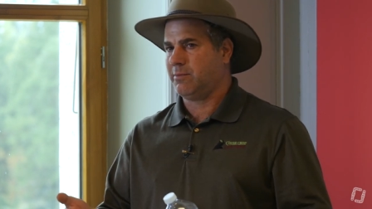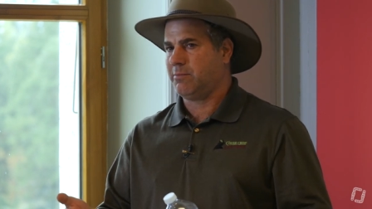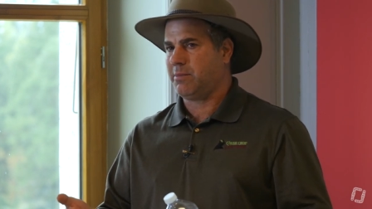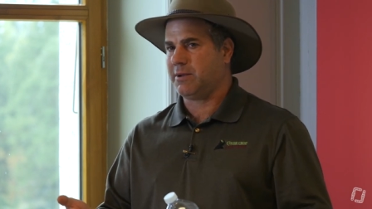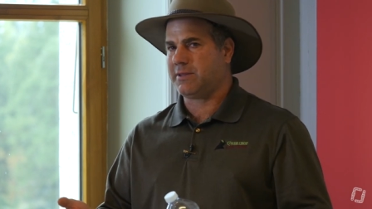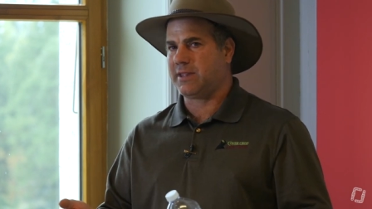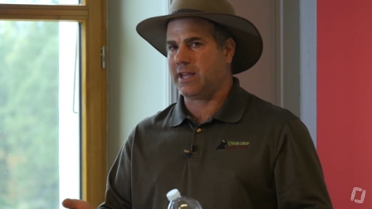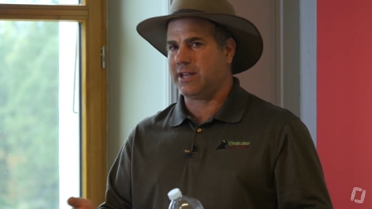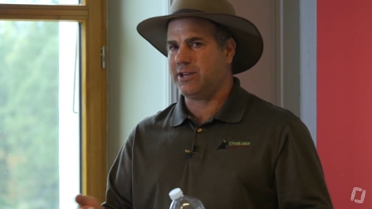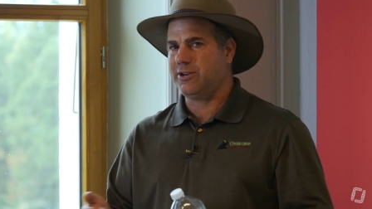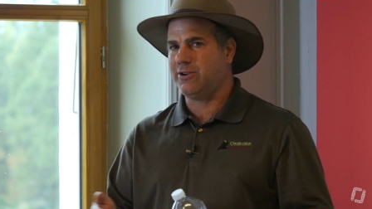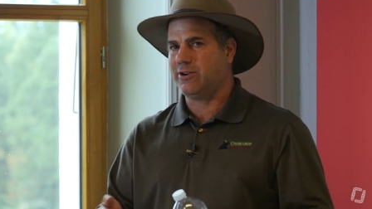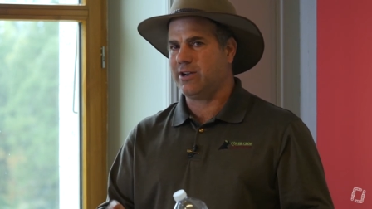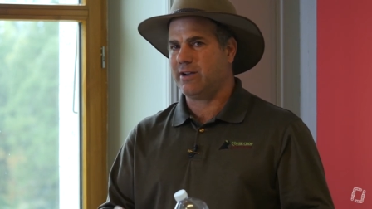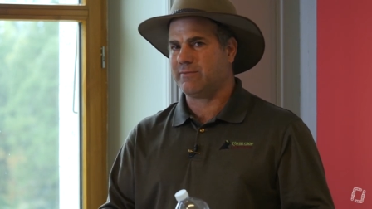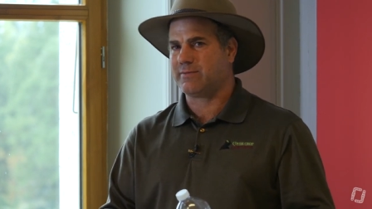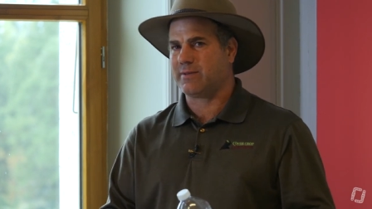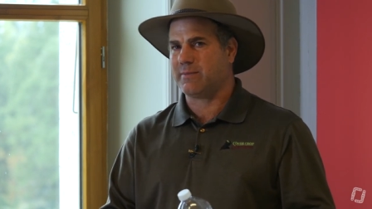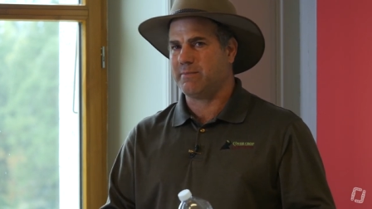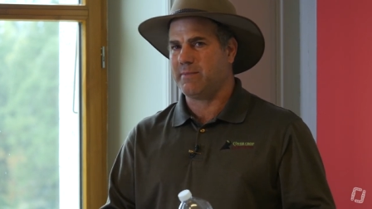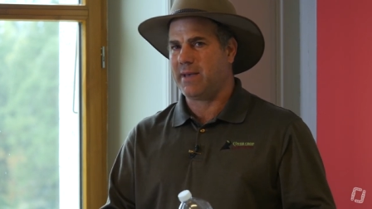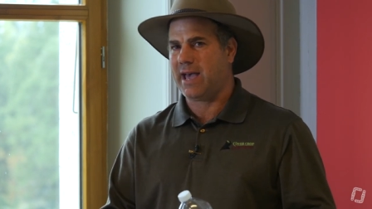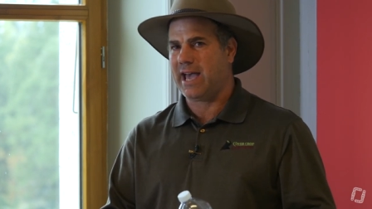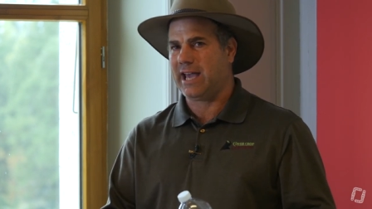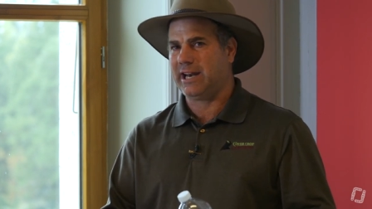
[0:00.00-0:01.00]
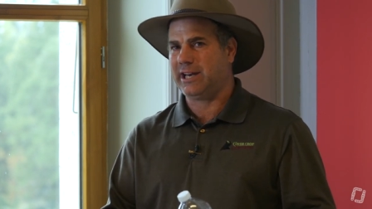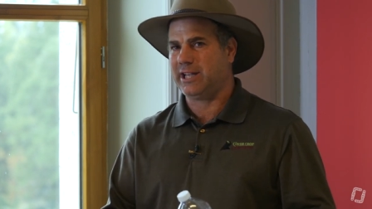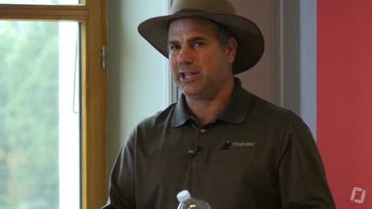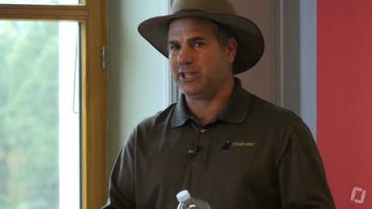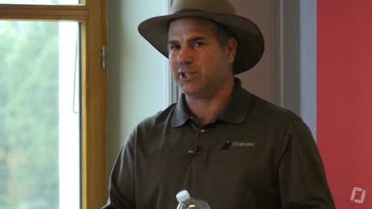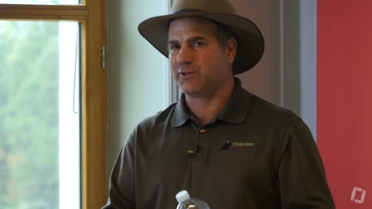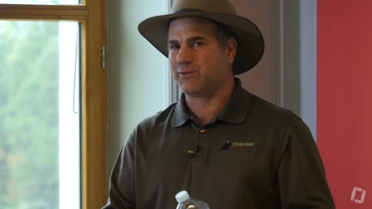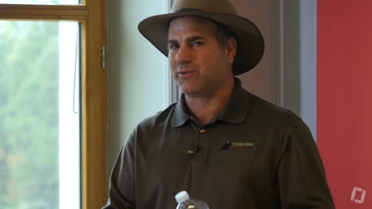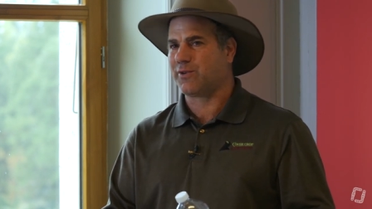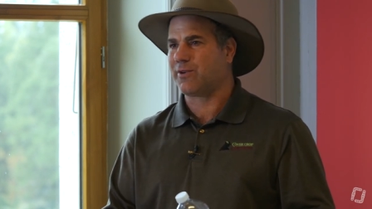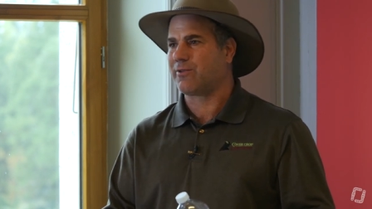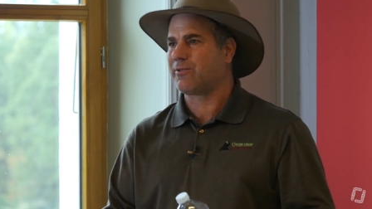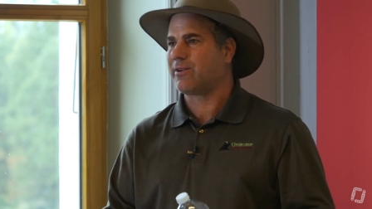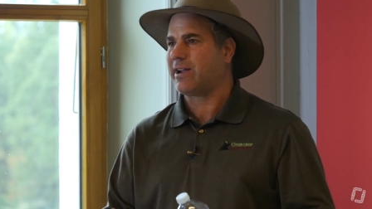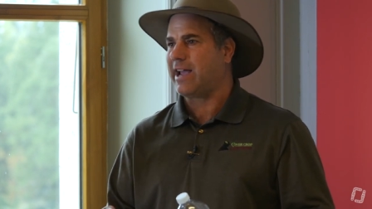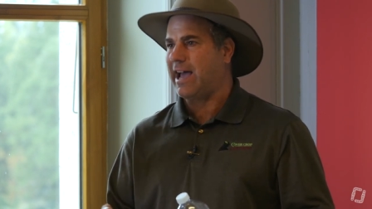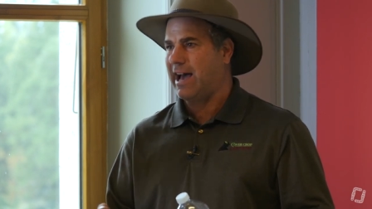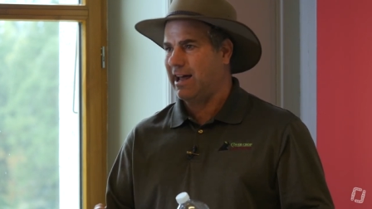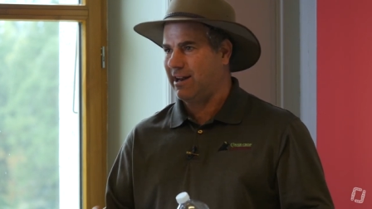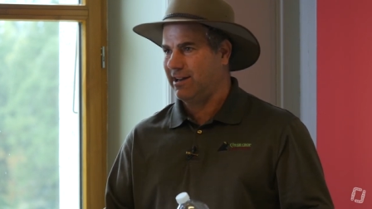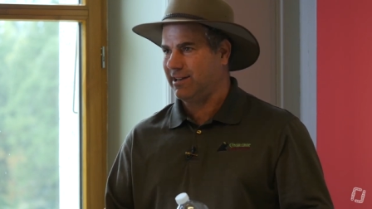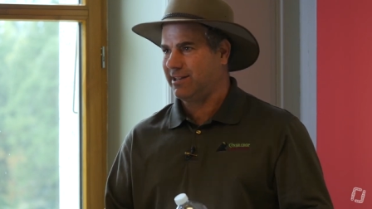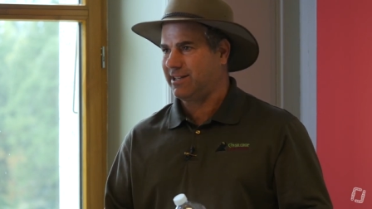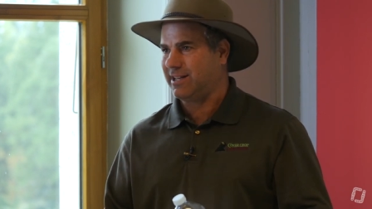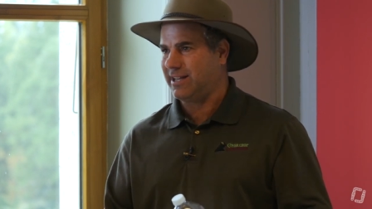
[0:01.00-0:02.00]
but then you have to manage for
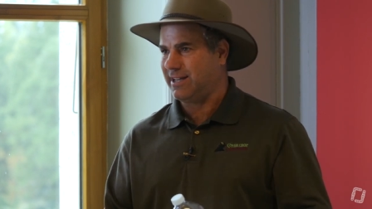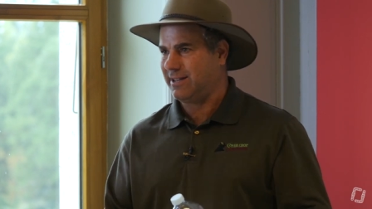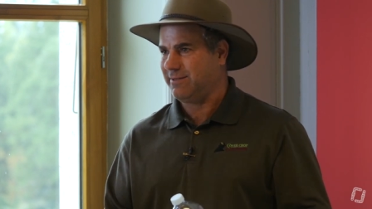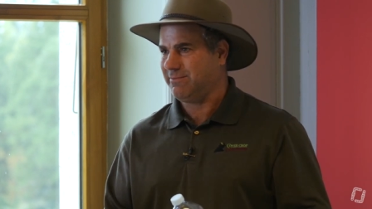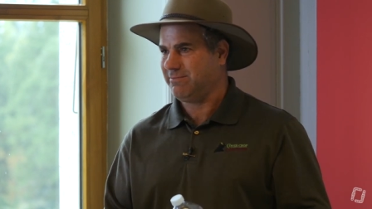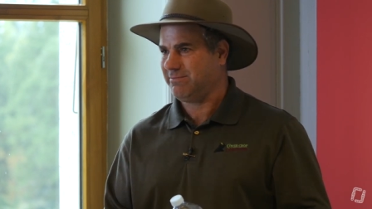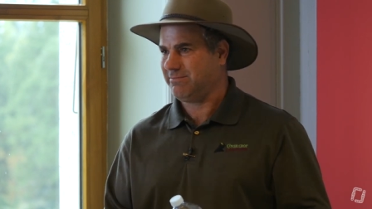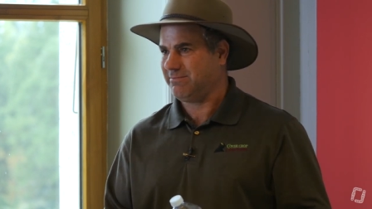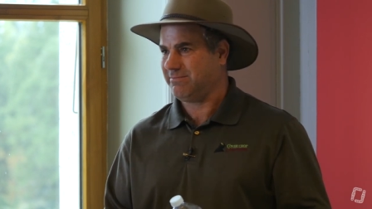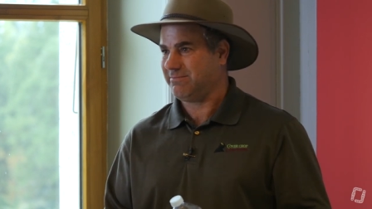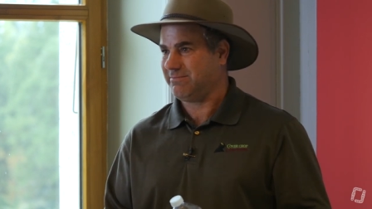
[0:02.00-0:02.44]
reality.